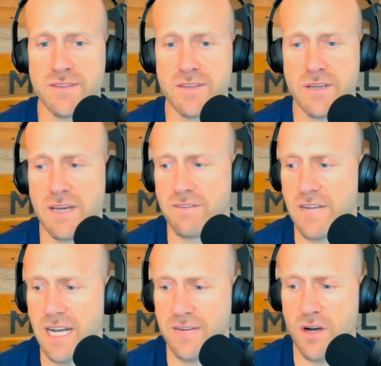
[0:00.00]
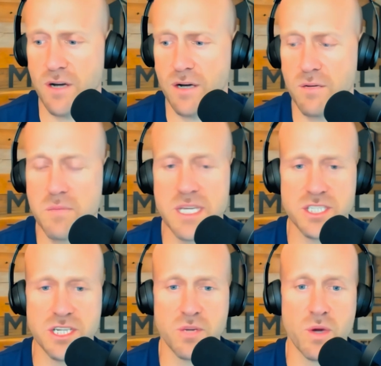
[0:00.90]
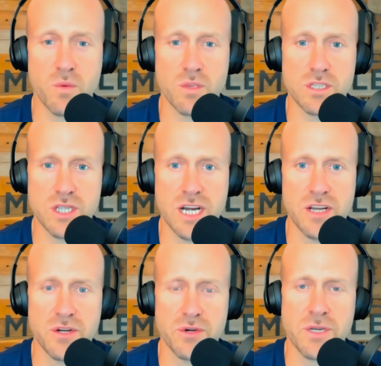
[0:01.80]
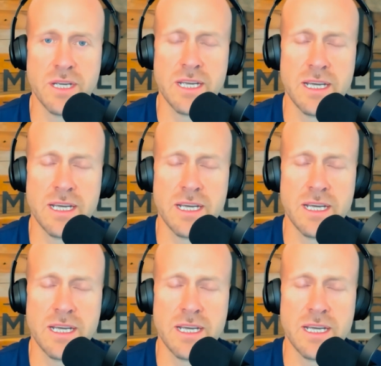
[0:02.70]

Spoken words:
of our mission and what we're trying to do.